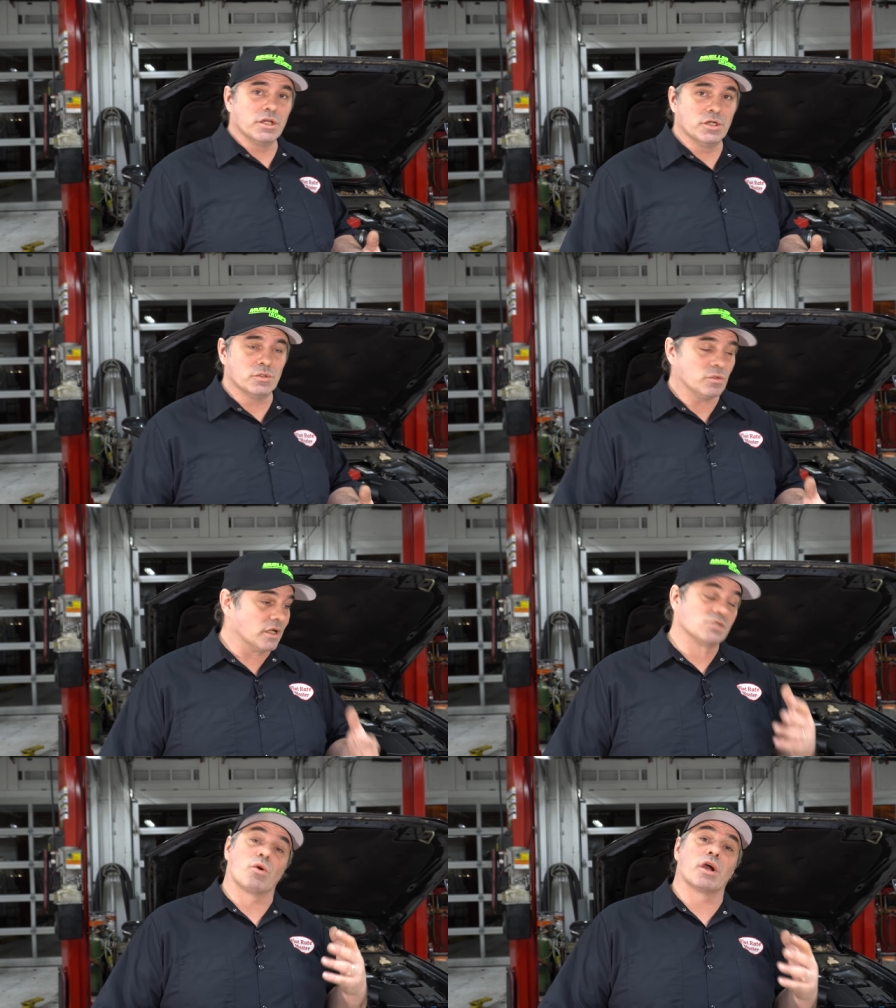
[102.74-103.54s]
do
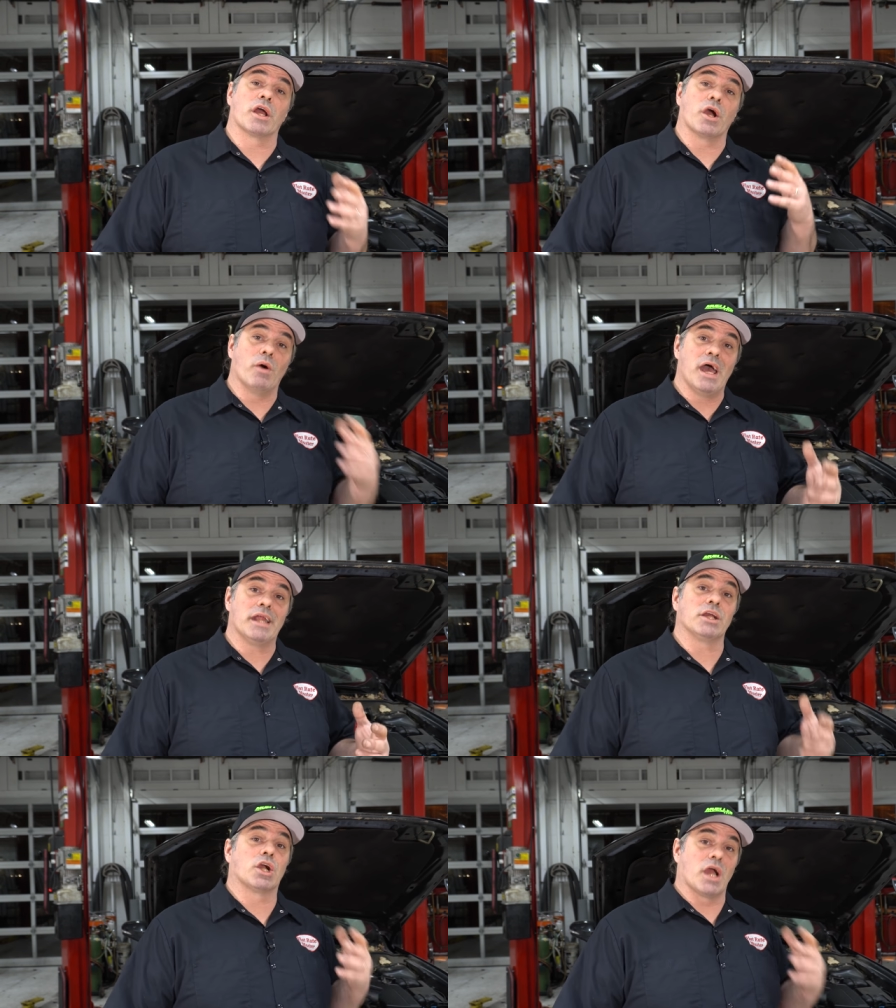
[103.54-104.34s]
is we're gonna go
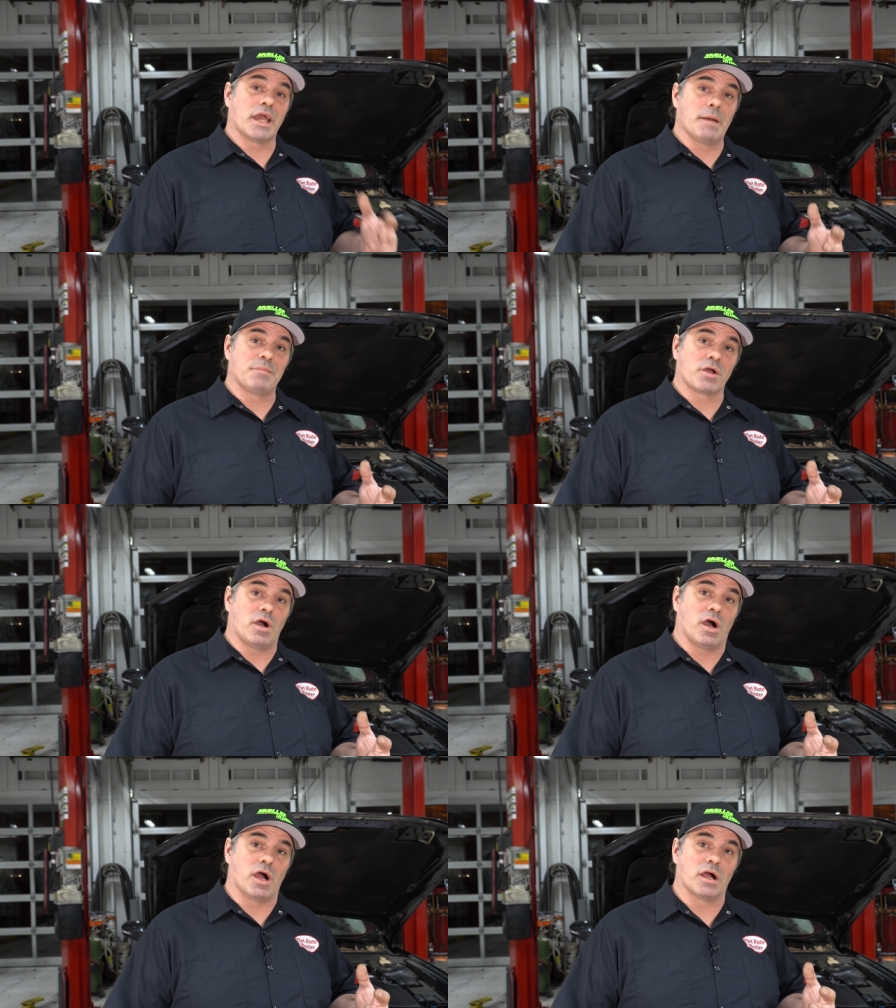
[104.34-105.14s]
ahead and crank up the
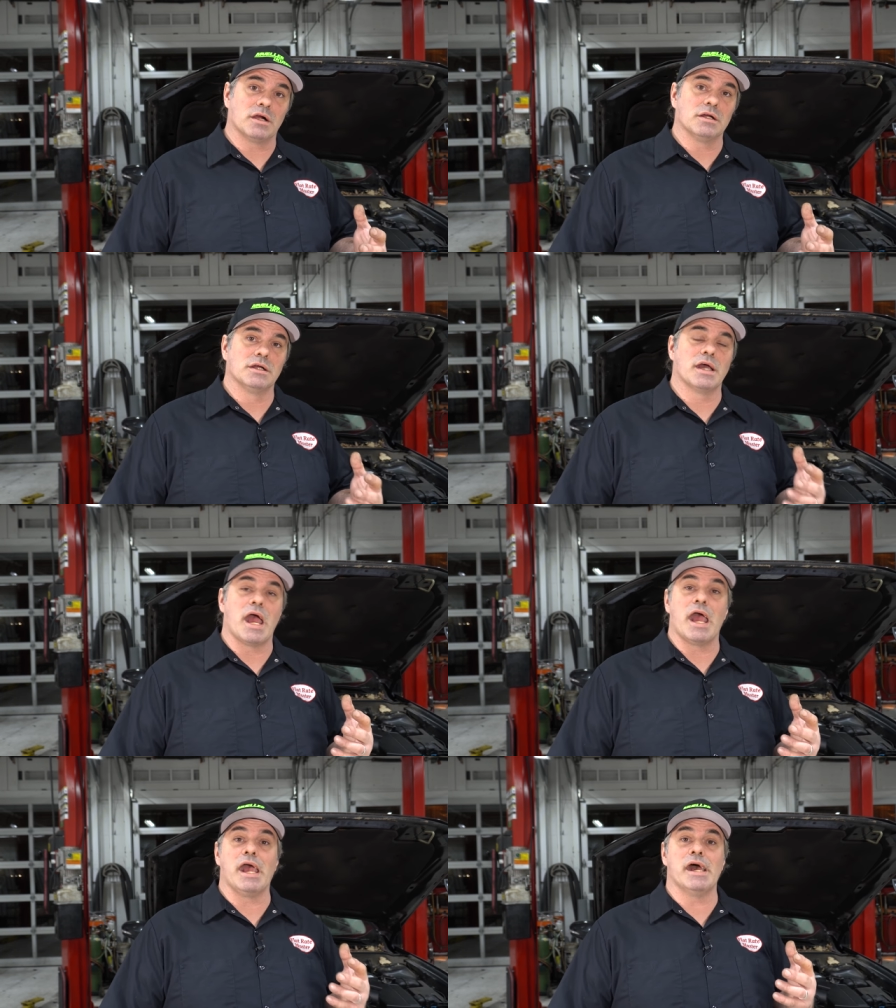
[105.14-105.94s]
car
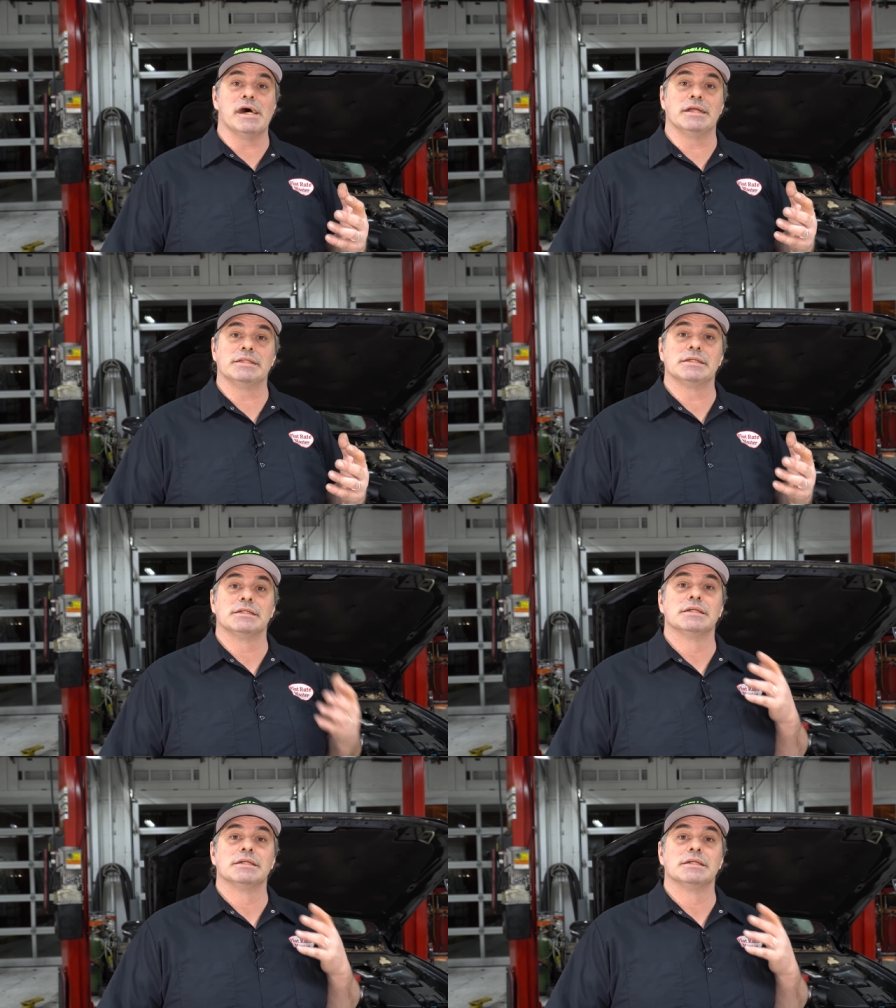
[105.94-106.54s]
and